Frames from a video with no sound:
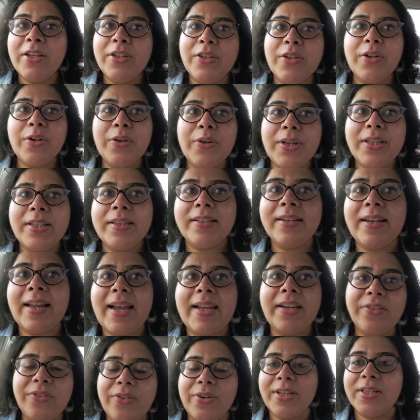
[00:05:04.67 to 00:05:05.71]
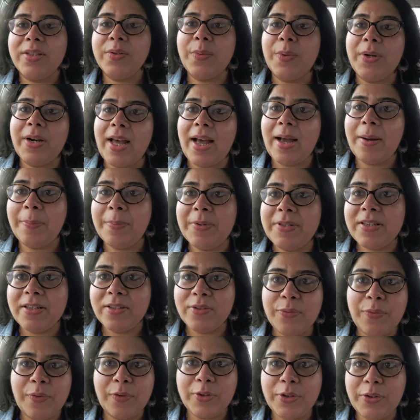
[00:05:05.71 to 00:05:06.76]
the night trains, what happens
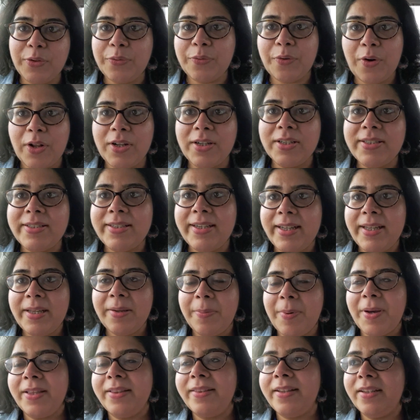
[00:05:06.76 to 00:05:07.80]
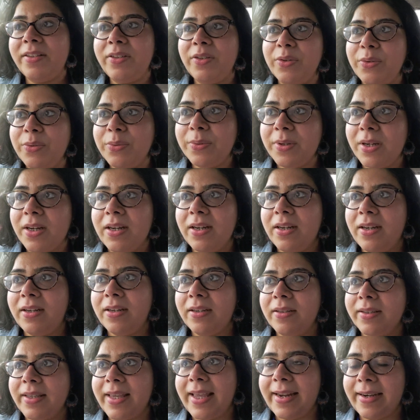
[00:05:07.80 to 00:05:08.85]
is you fall asleep and then you
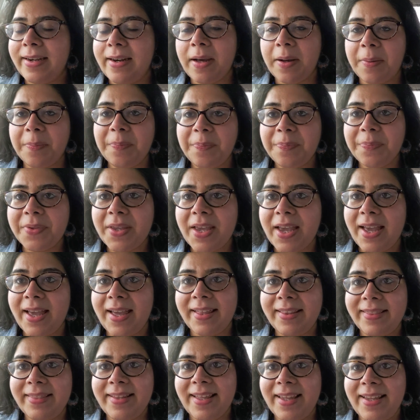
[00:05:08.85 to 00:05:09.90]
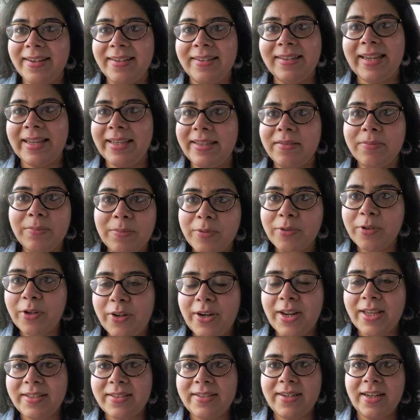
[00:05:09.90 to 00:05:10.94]
get up and then like
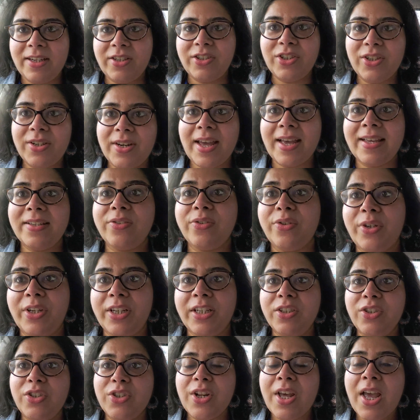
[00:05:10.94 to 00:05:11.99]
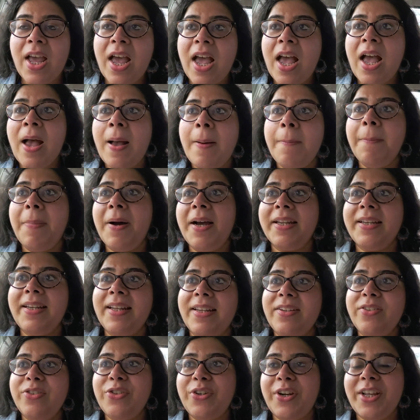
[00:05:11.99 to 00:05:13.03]
destination has reached. But
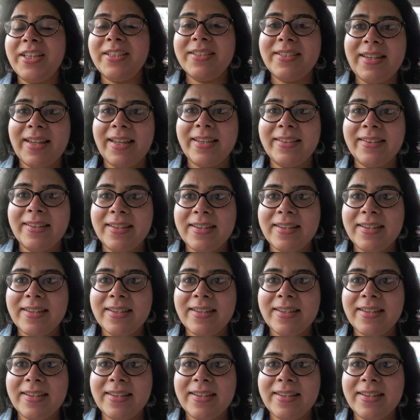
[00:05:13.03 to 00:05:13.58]
in trains like